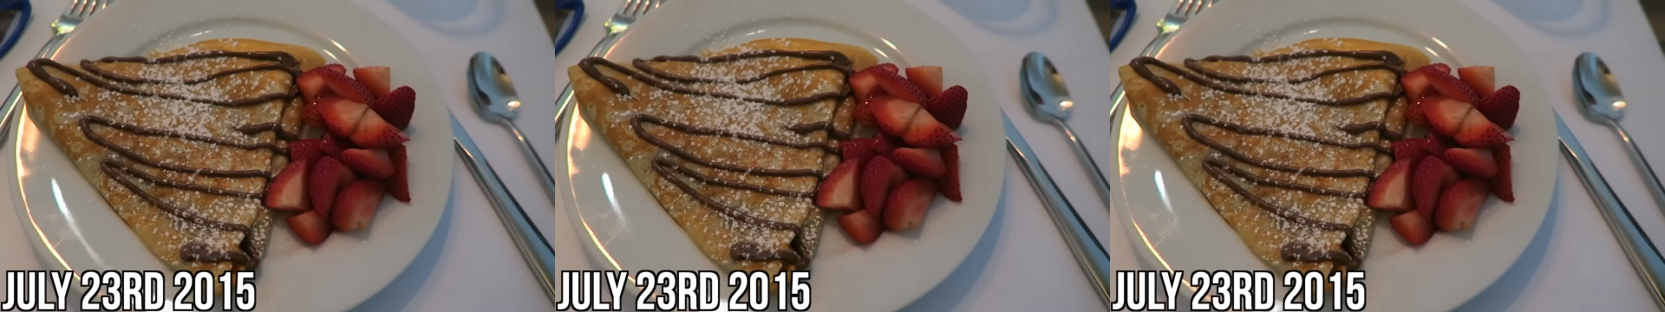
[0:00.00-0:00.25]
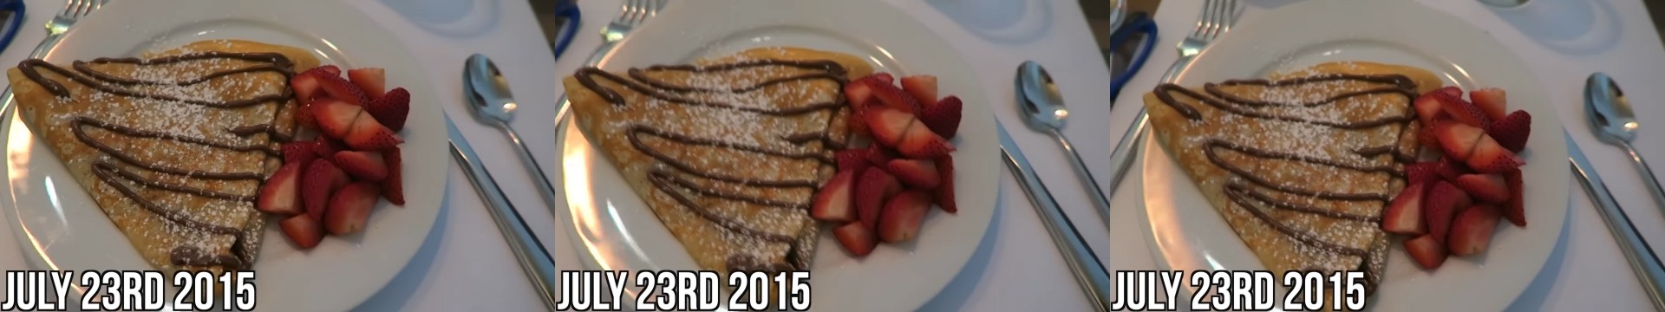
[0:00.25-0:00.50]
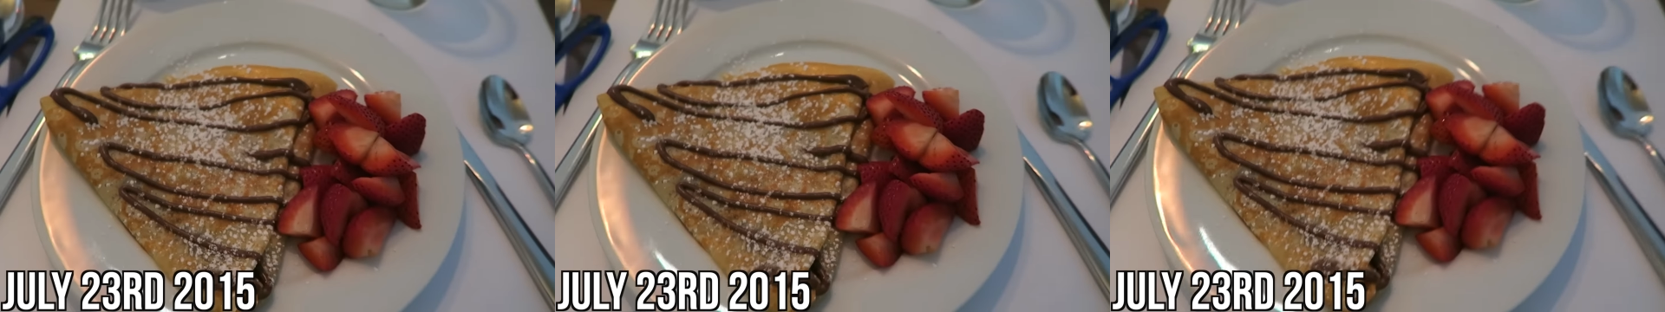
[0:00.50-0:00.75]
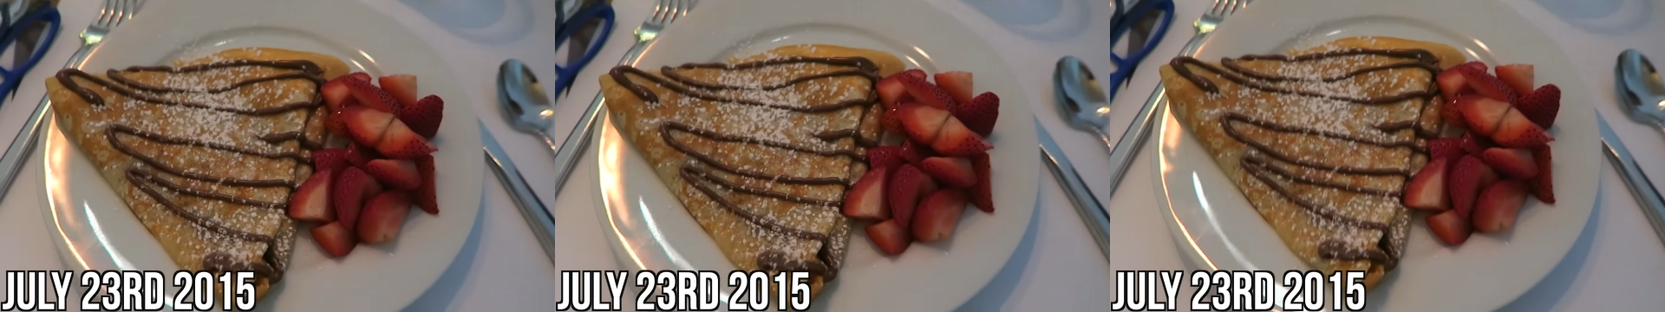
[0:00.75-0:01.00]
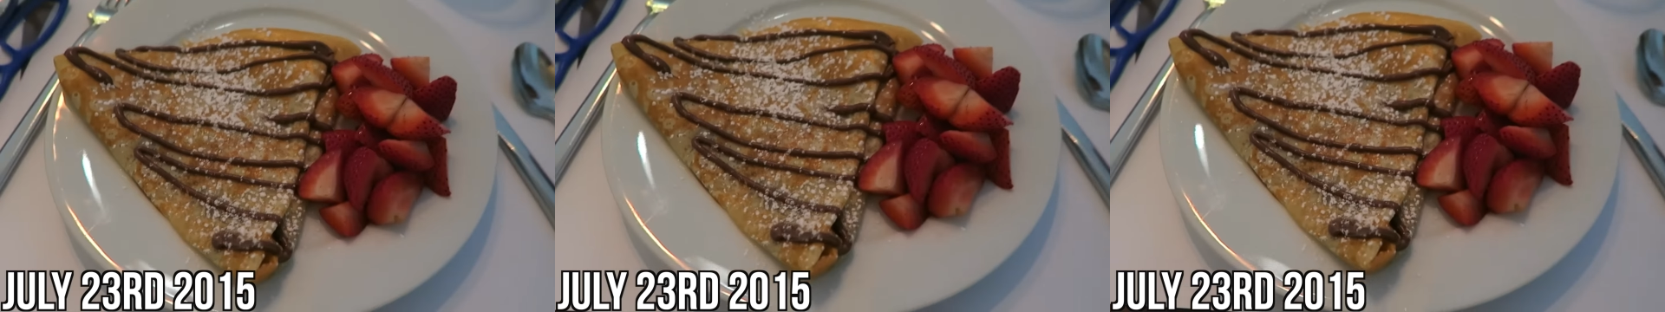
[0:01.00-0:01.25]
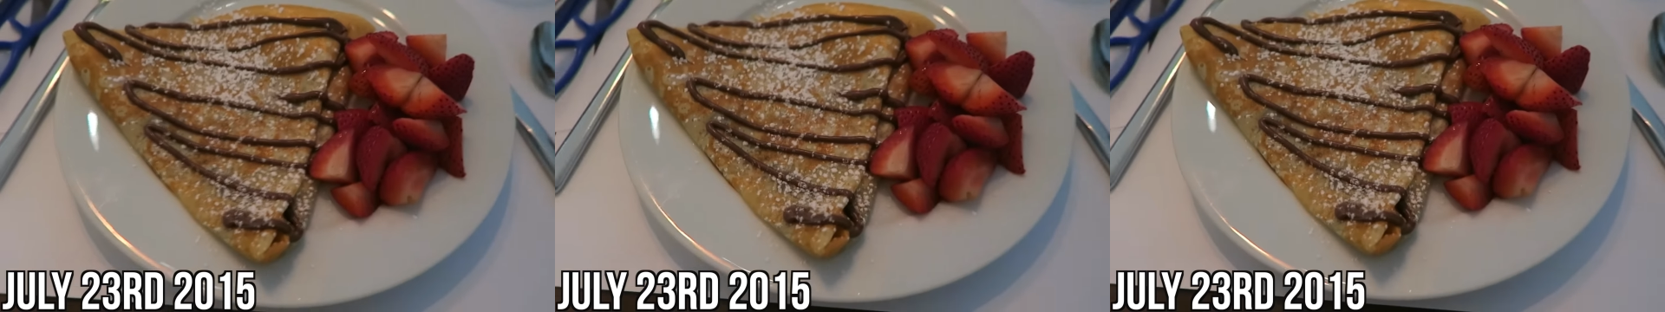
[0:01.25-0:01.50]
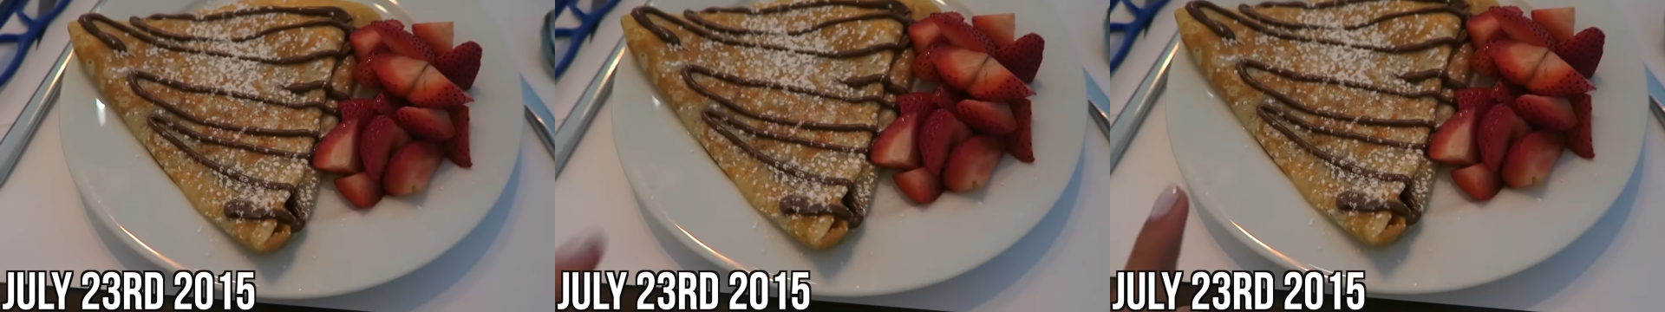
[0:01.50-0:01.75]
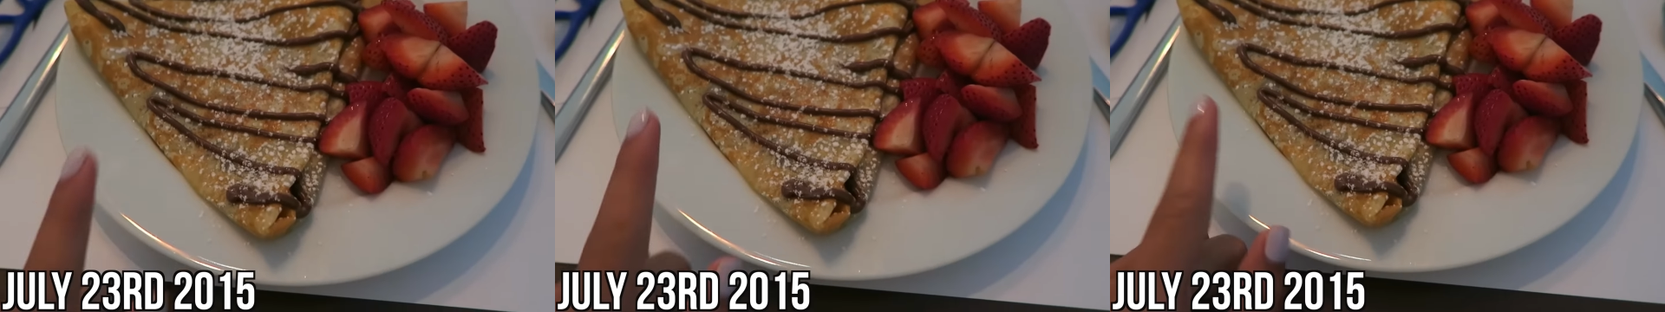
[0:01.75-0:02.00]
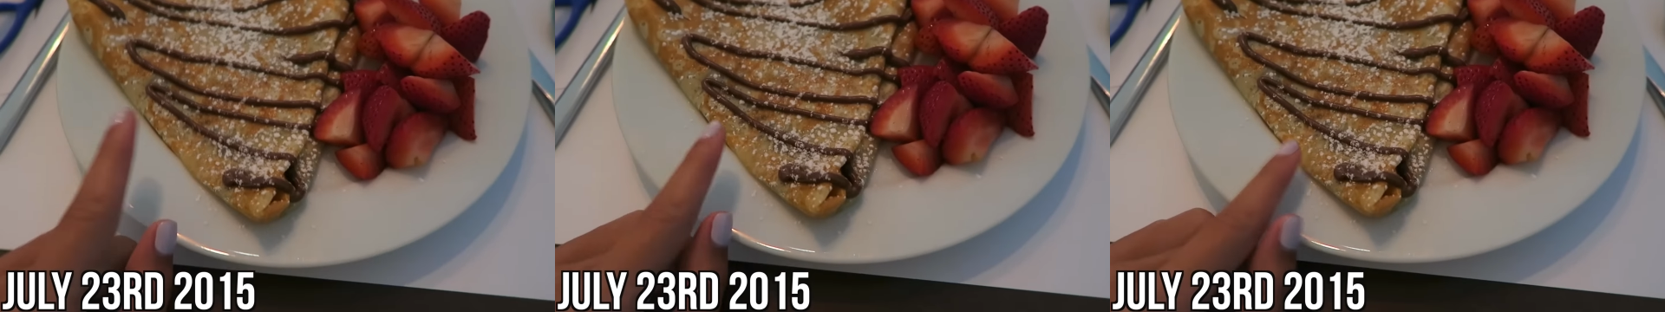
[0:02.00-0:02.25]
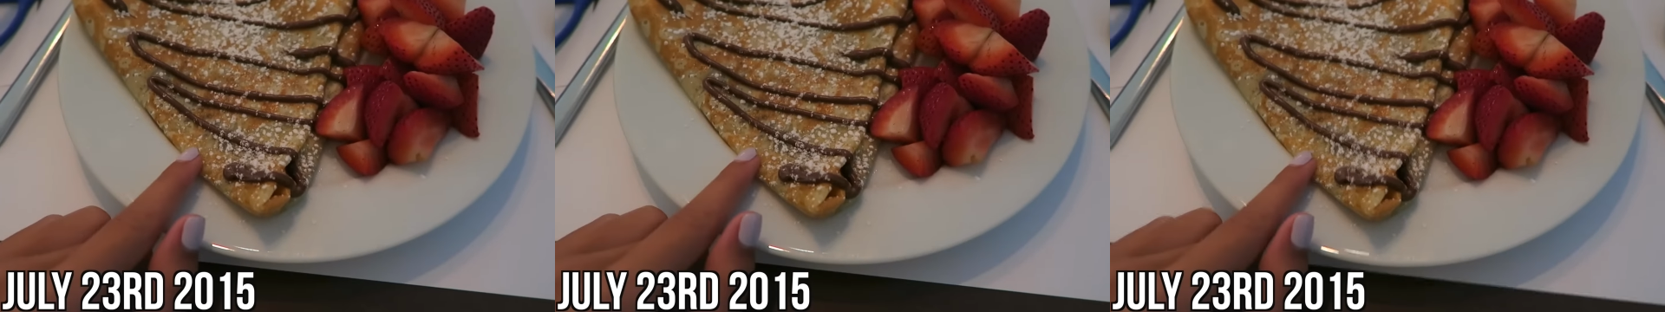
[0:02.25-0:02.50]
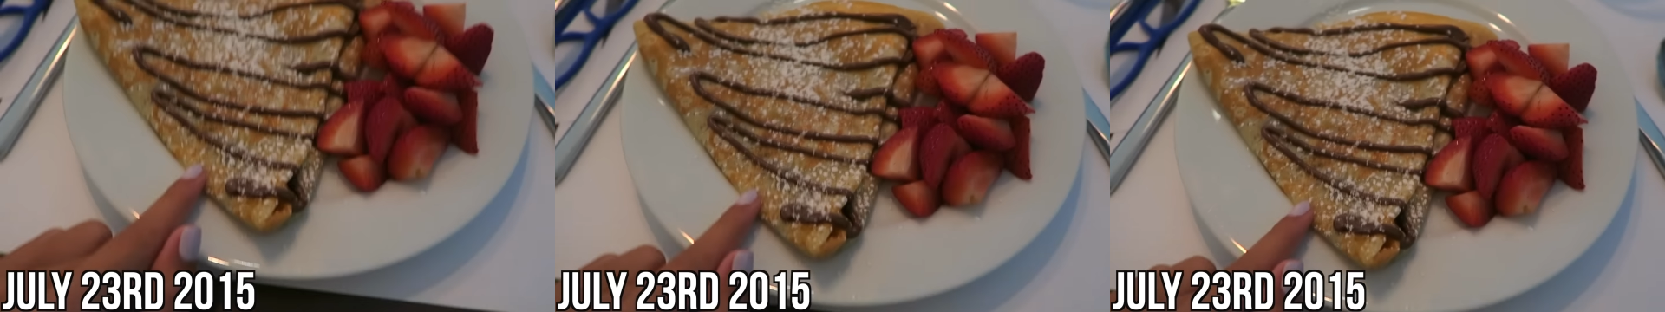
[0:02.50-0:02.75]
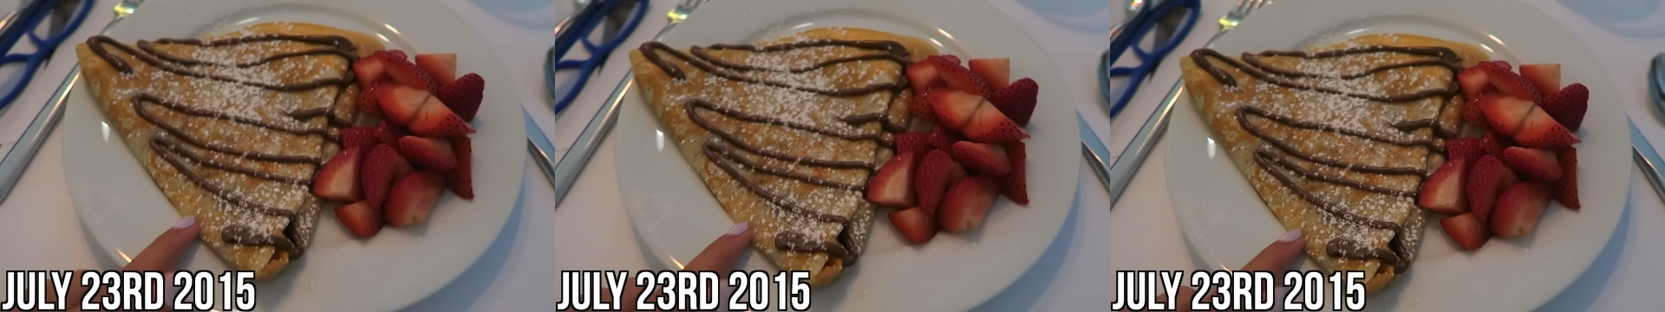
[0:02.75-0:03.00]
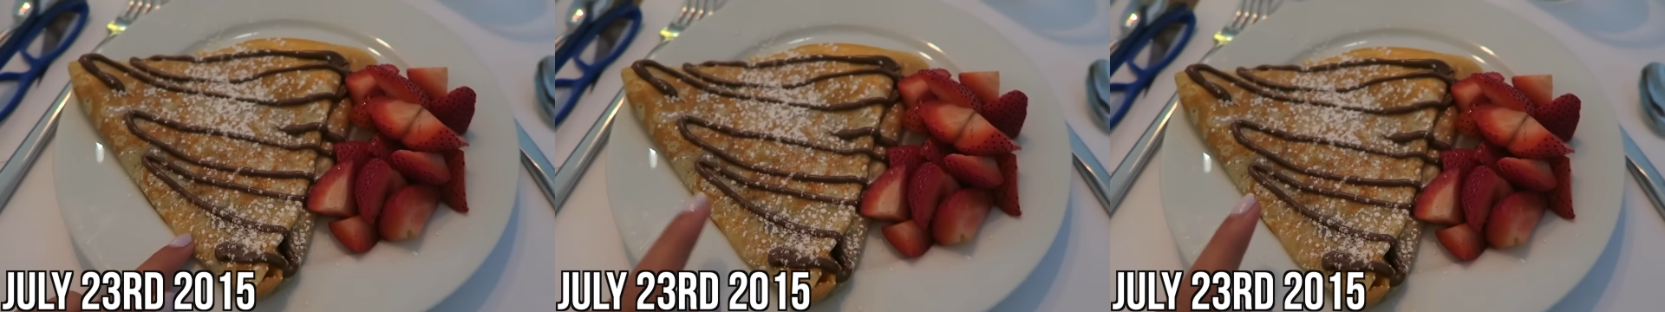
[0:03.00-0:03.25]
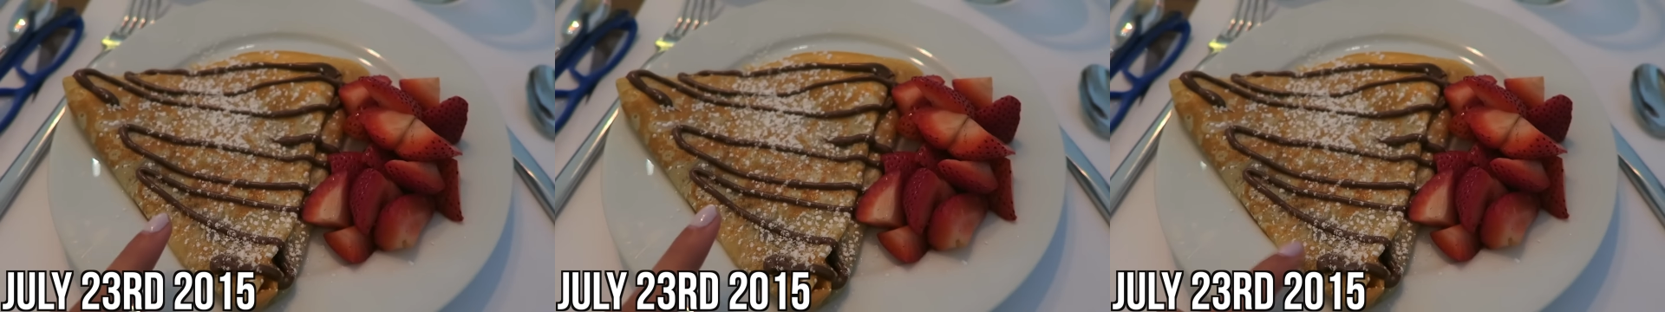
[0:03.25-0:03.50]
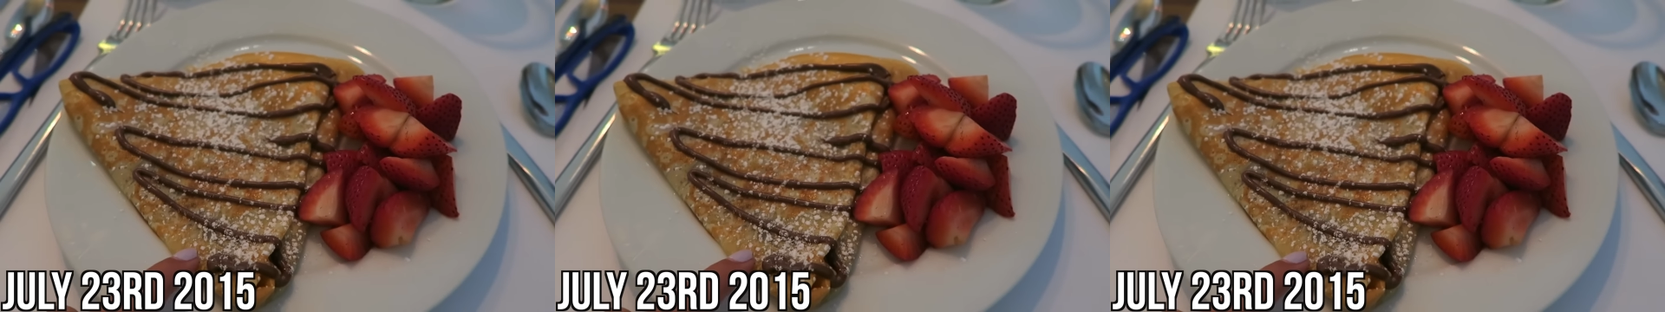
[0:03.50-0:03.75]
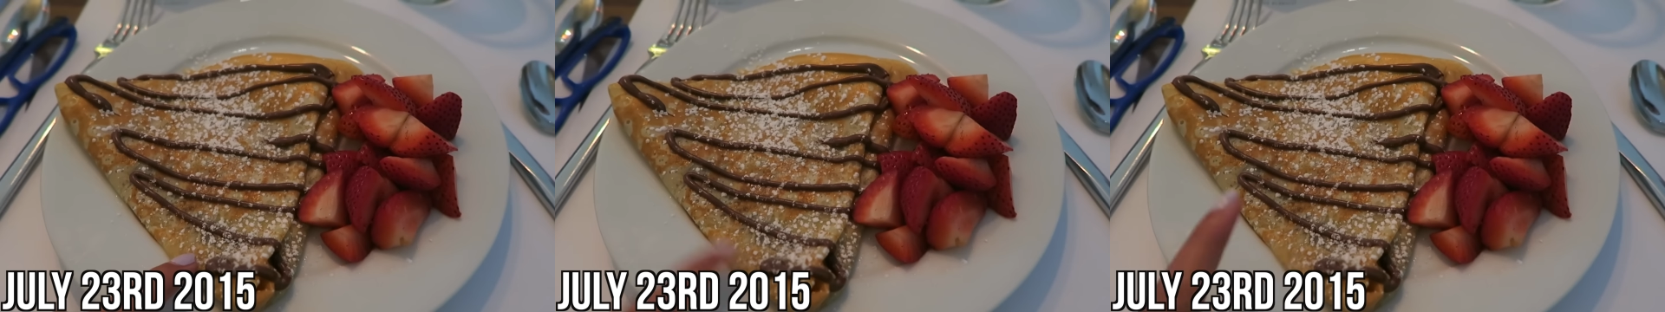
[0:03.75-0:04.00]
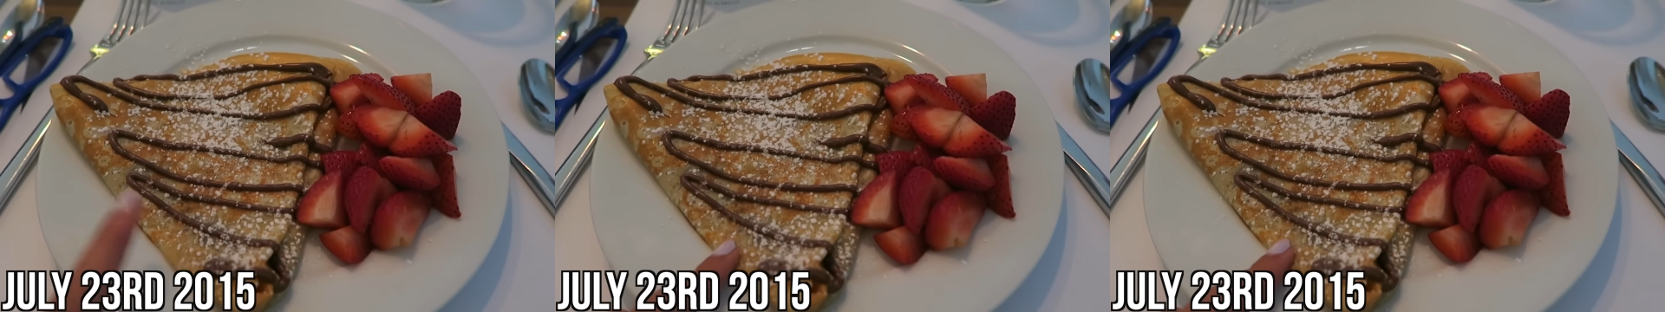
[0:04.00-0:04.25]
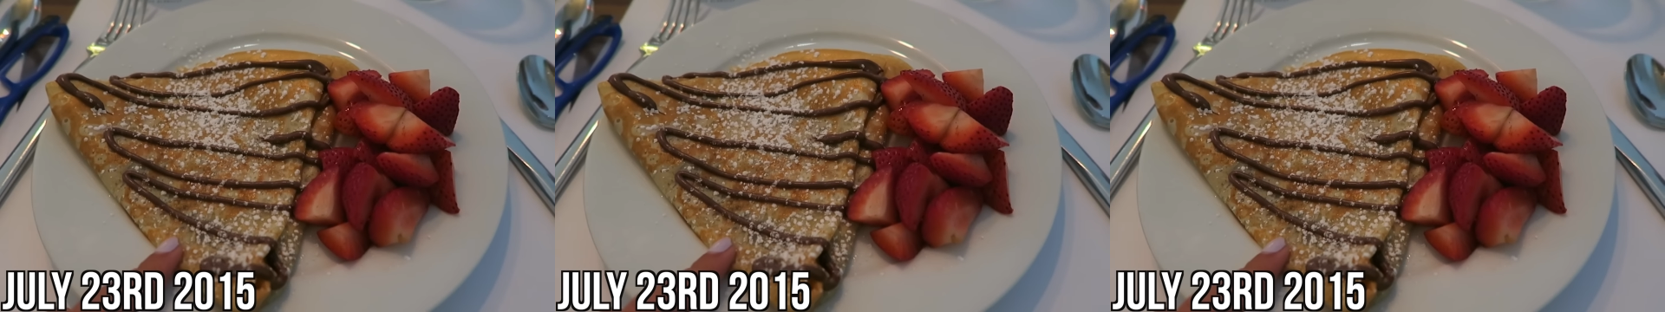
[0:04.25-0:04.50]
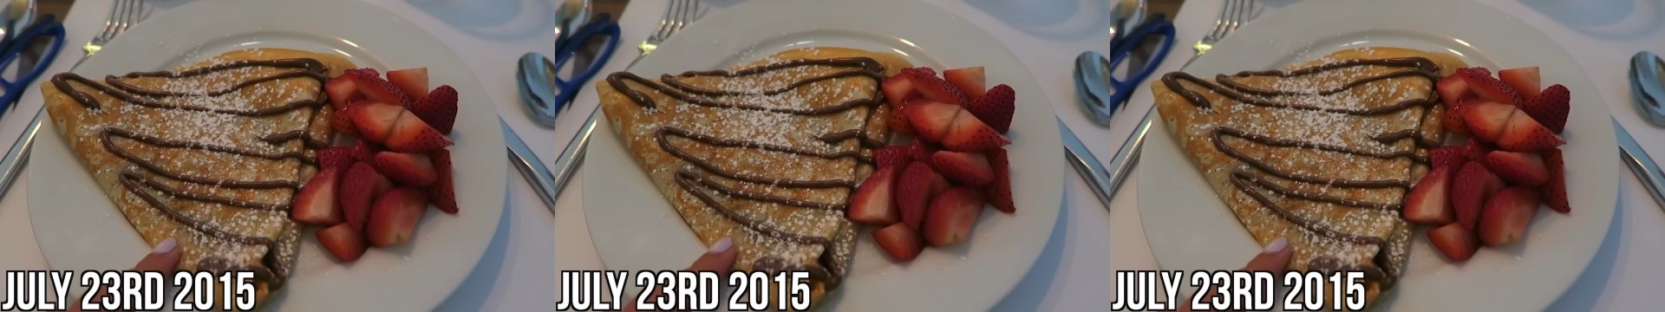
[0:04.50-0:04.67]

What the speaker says: [unreadable: no face in view]